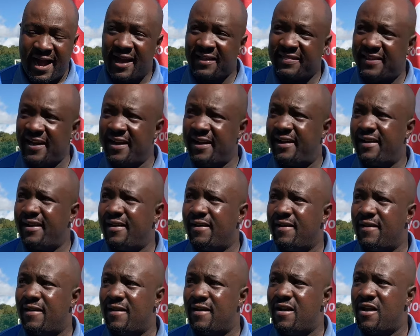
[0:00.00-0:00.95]
think
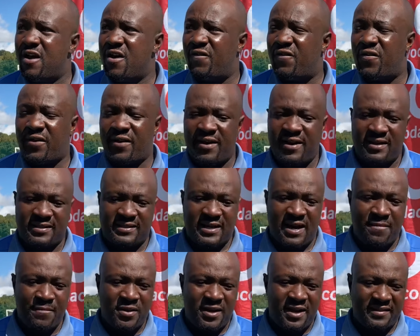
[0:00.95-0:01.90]
for an
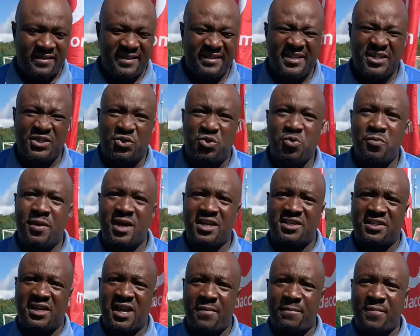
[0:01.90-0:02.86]
example, I think there's too much
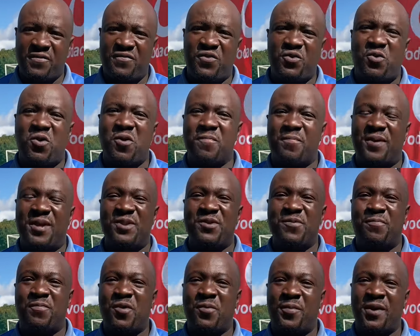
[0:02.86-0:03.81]
gap. If you compare
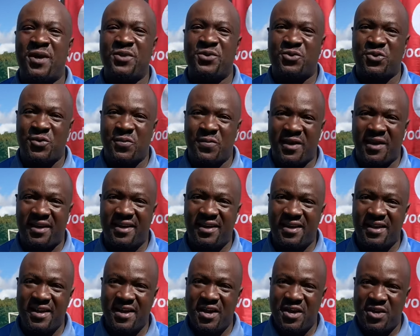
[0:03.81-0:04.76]
Limpopo and Jovek,
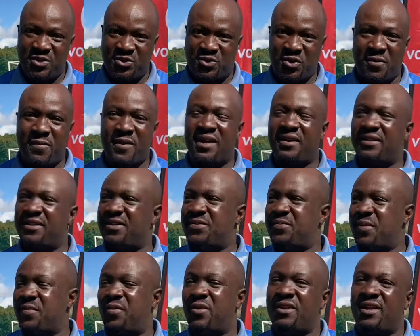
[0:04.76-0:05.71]
Jovek, these
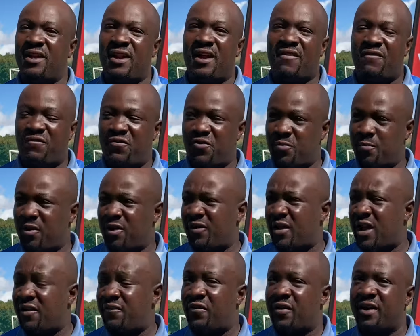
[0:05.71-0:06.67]
people they love football.
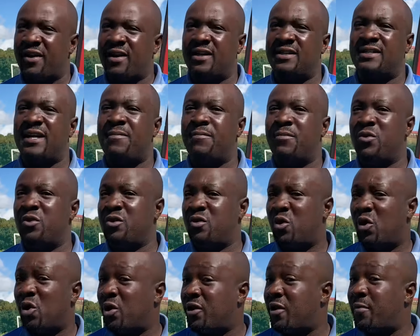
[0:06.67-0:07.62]
Like for an example,
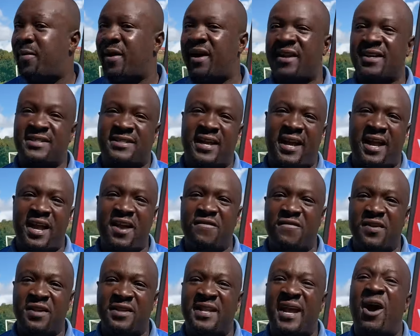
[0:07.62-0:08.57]
Orlando Pirates they're
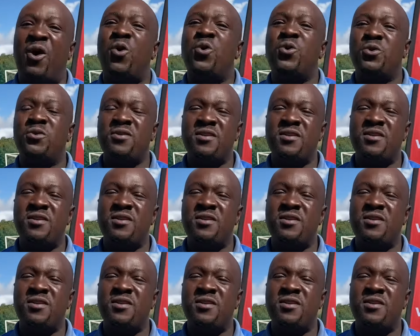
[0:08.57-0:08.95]
having their own